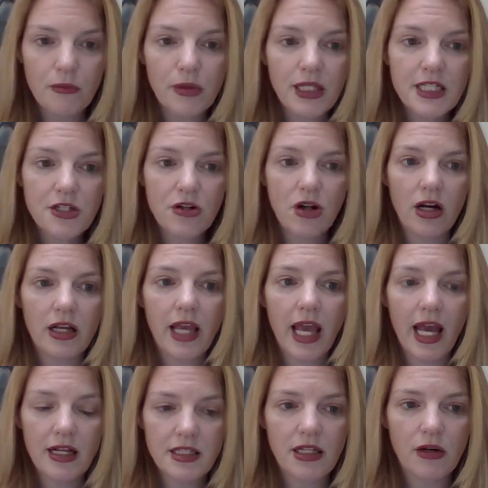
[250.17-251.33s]
Please do not
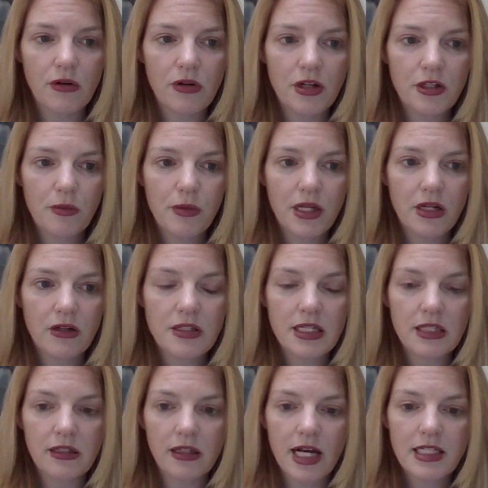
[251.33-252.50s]
cancel out on your peers
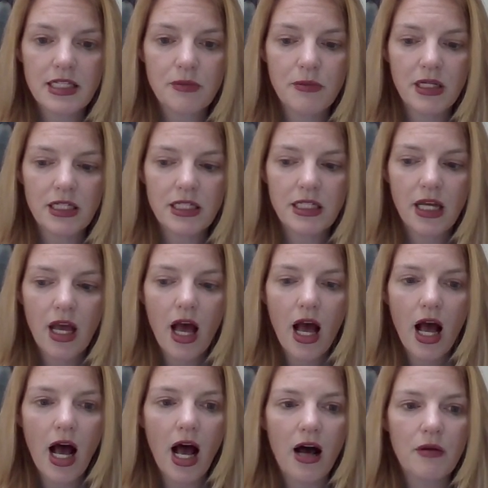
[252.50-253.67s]
at the last minute.
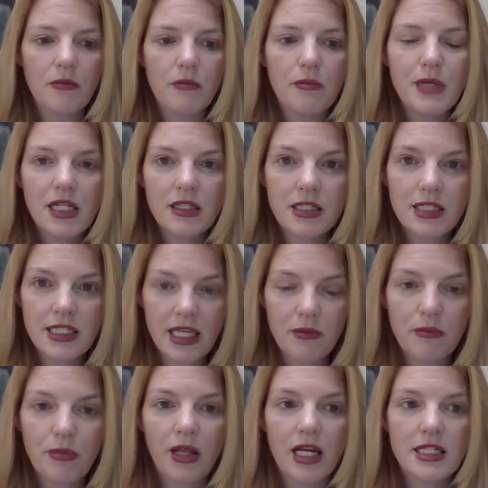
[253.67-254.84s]
Meet in the
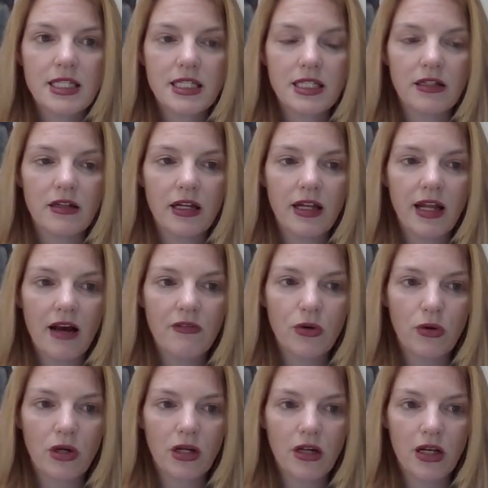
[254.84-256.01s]
same place and have an
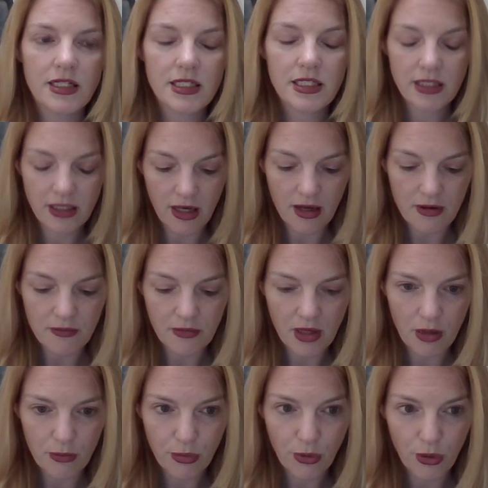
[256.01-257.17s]
organized
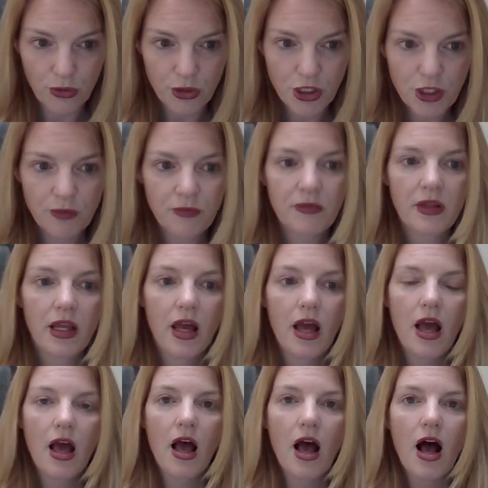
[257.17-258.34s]
approach.
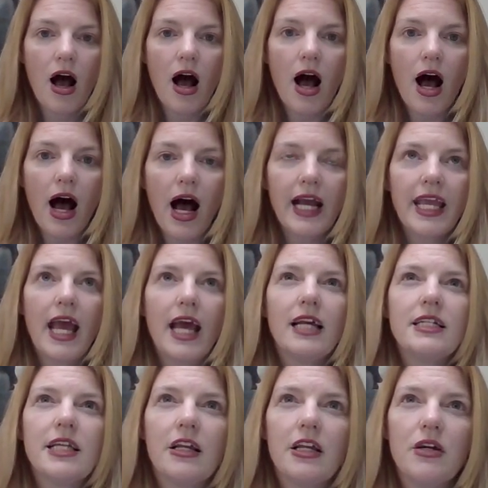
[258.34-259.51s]
I
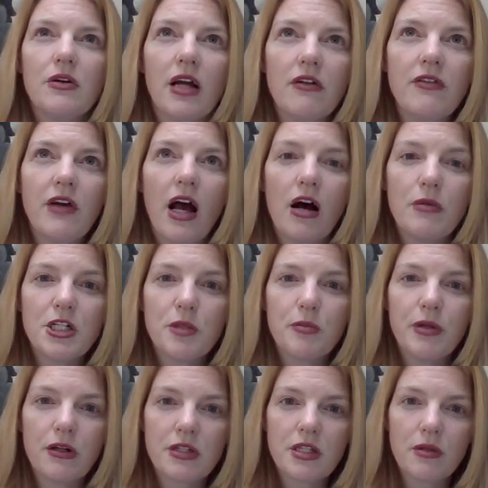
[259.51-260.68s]
can't tell you enough how much
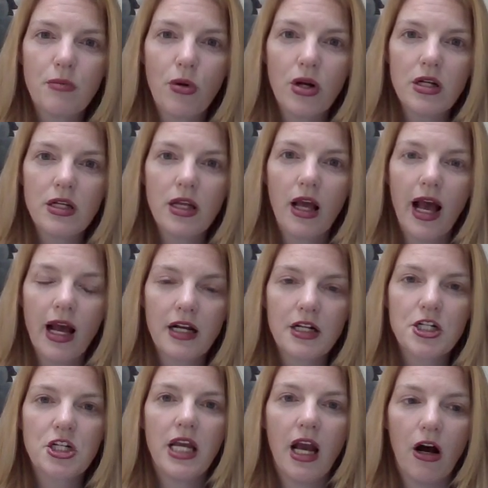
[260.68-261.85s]
peer support
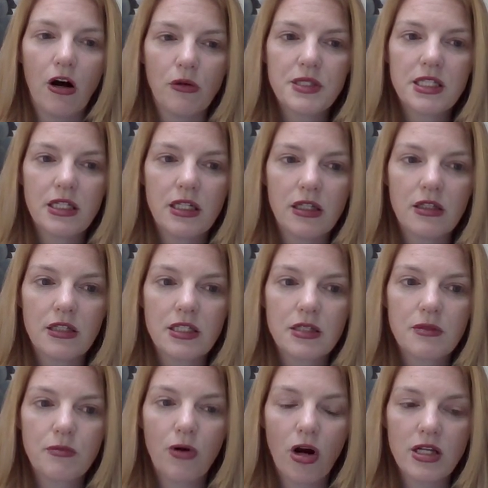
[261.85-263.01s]
actually helps in
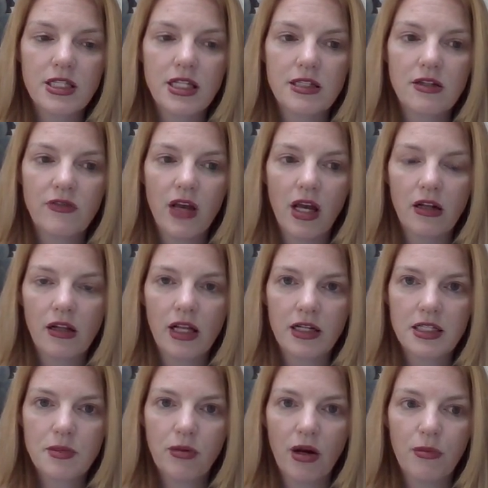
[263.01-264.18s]
this process of
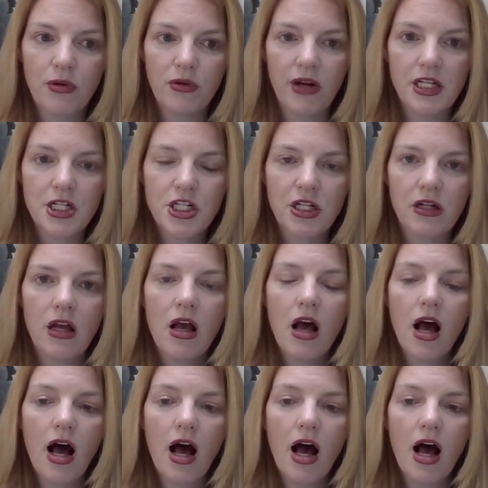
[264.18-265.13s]
NCLEX preparation.